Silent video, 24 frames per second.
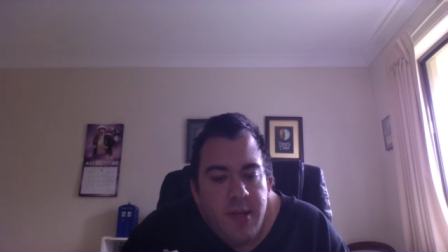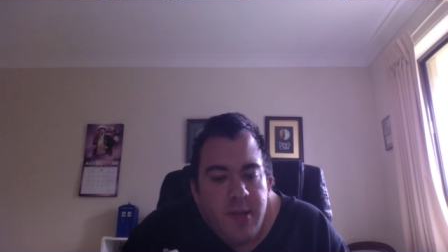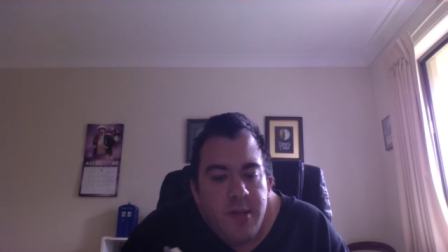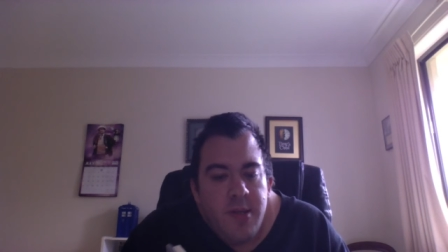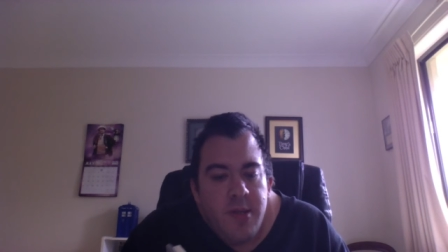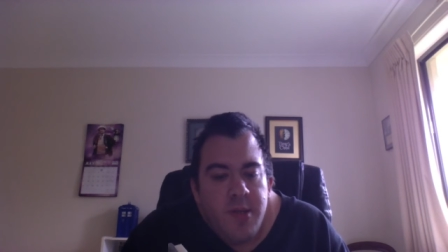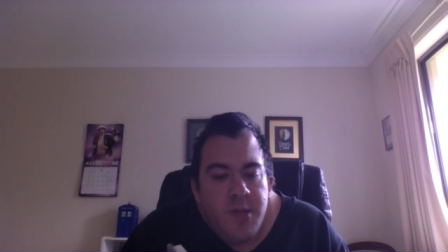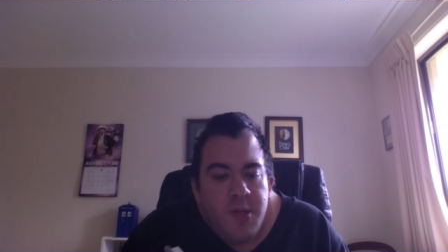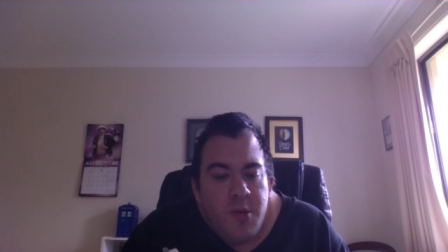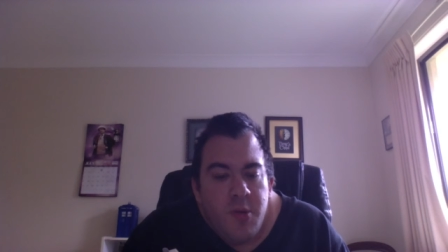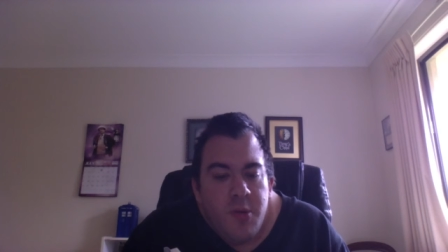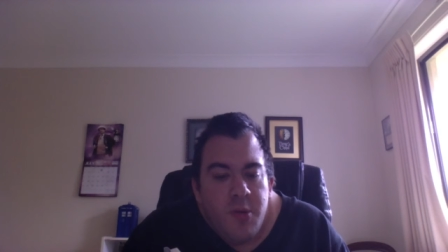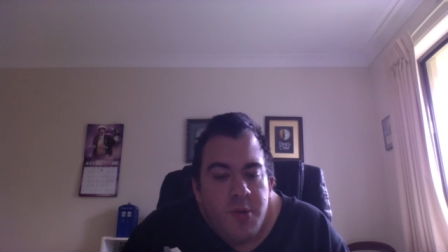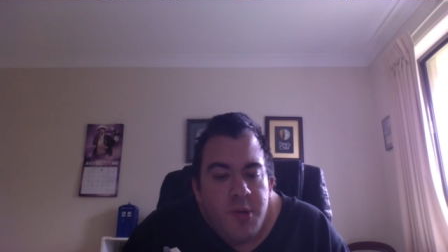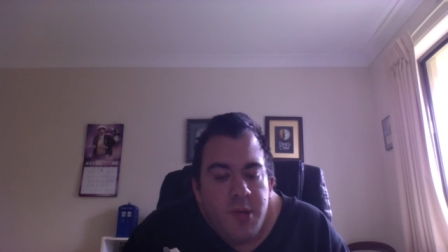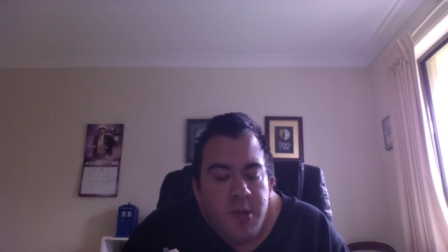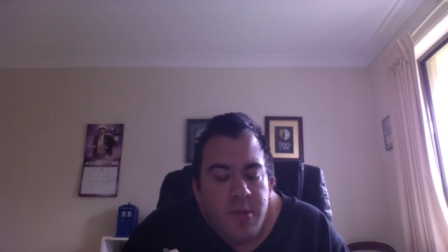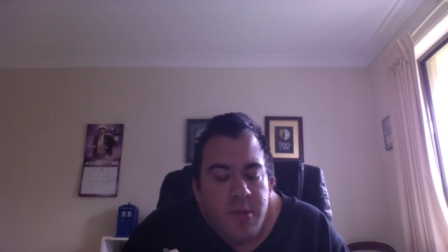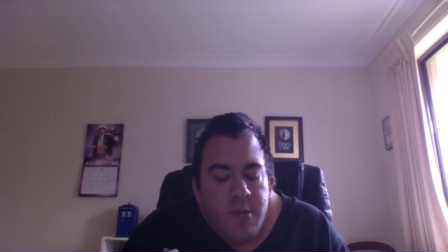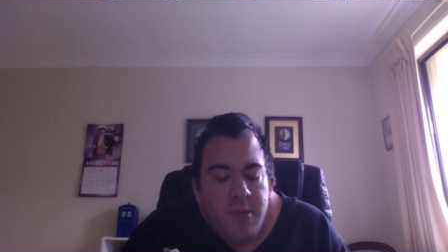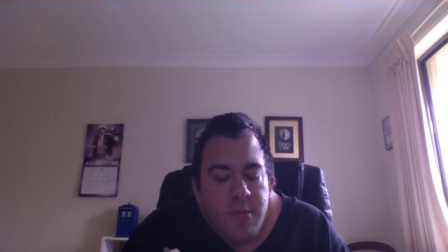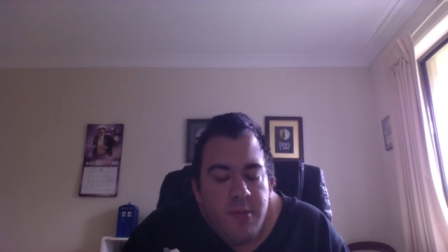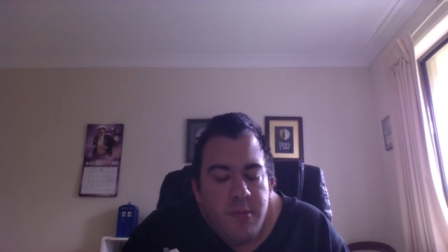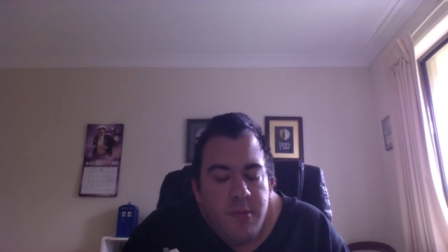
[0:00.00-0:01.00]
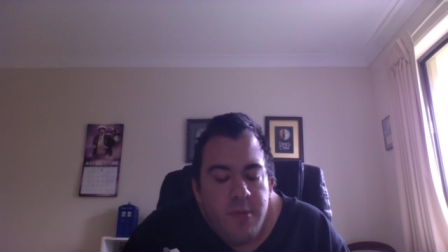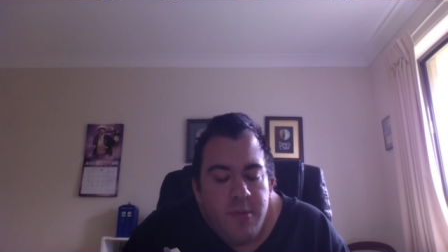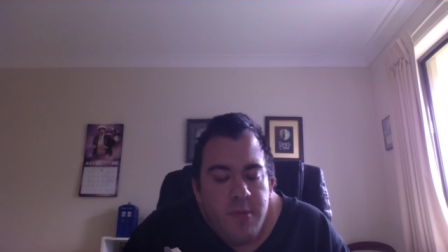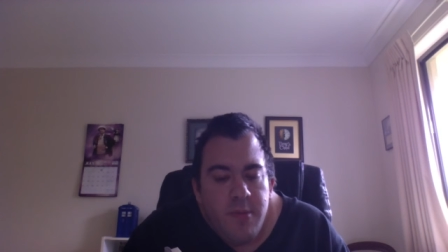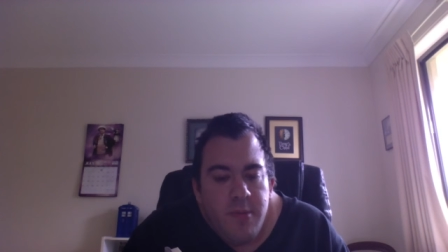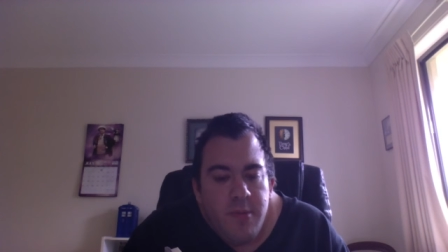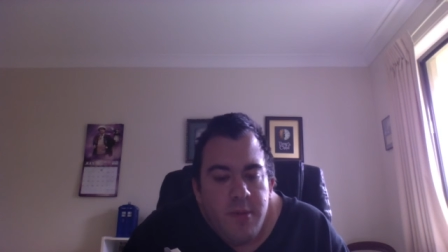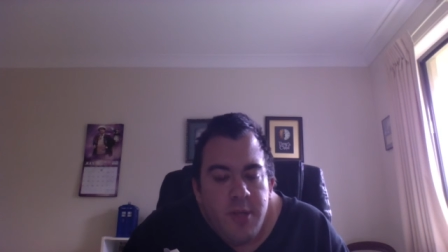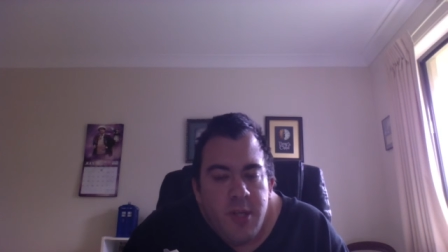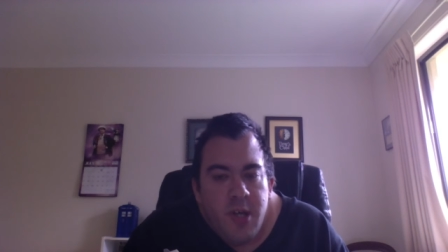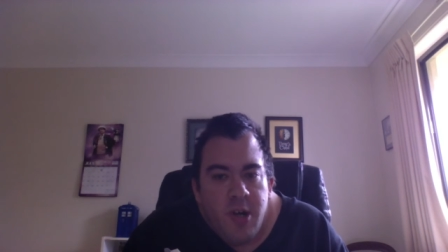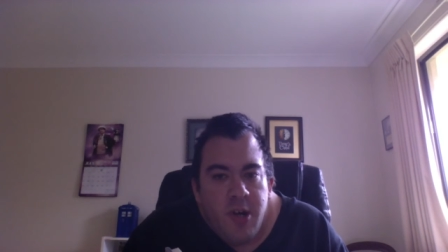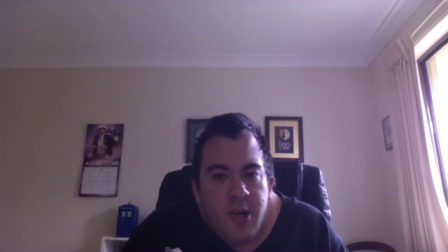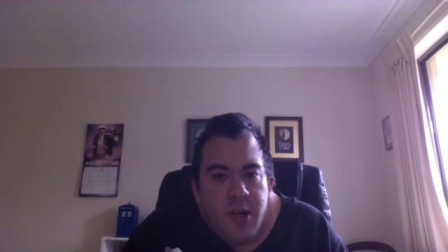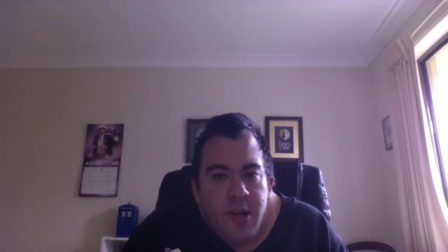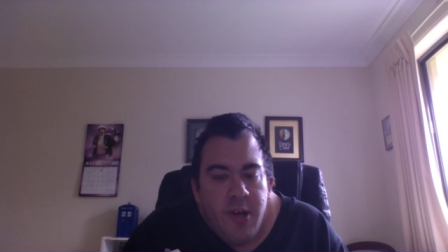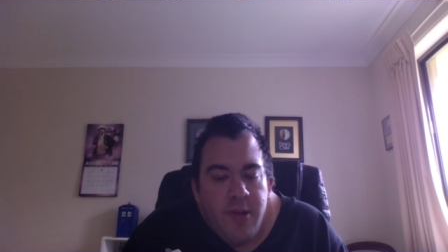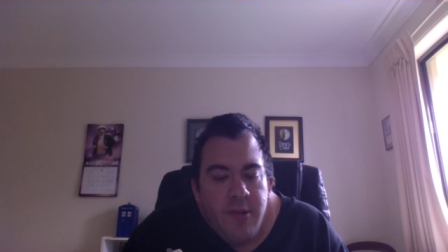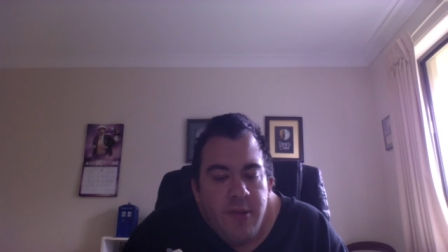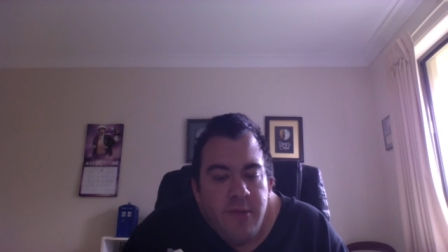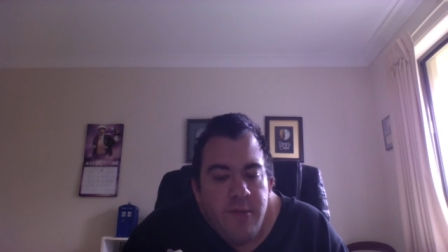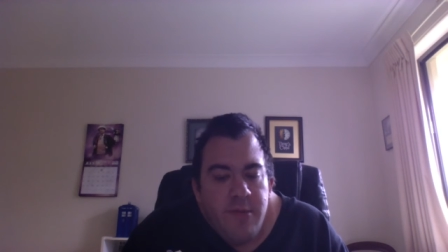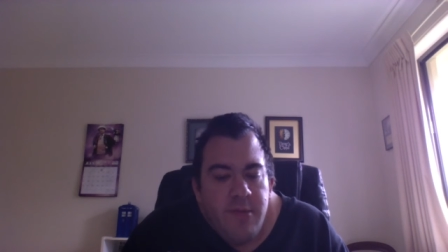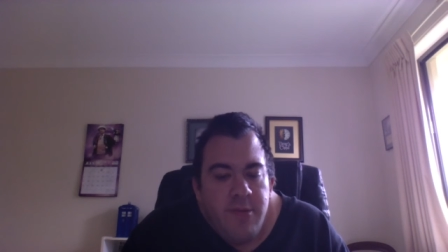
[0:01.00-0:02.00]
sought,
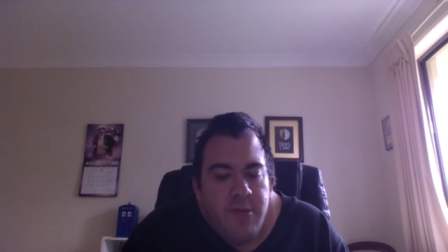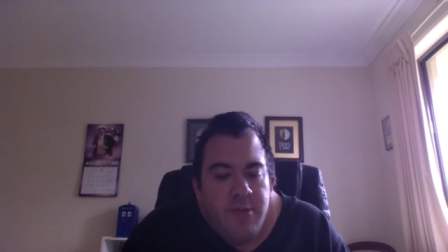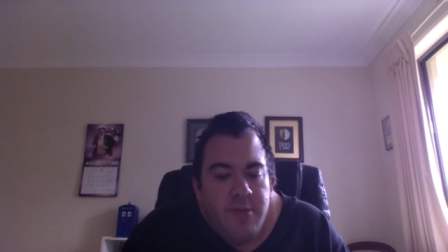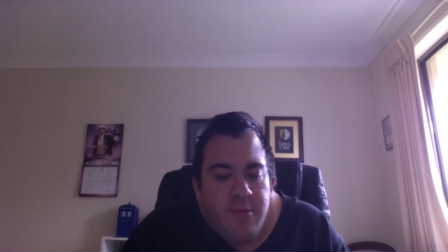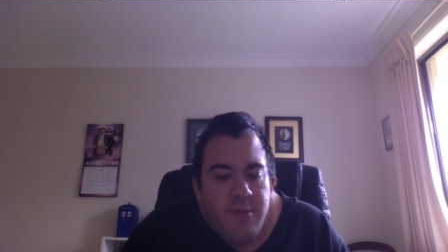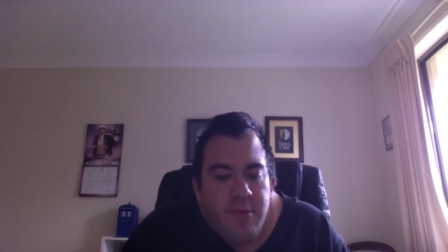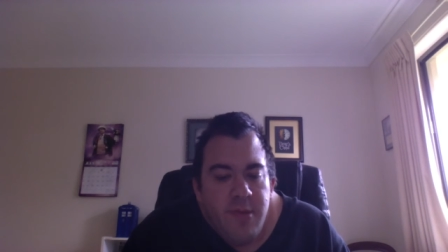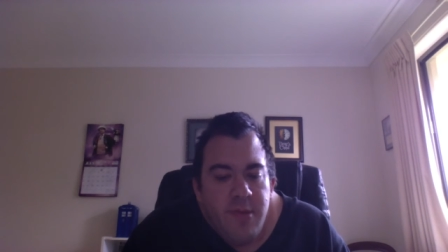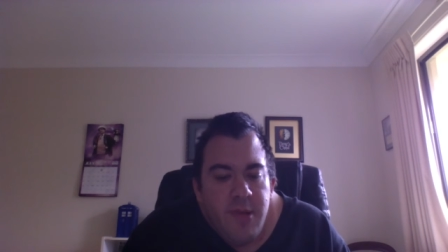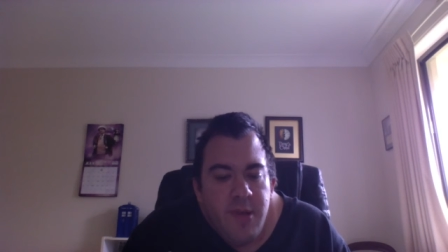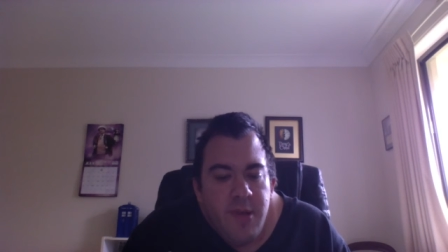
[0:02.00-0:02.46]
sorry,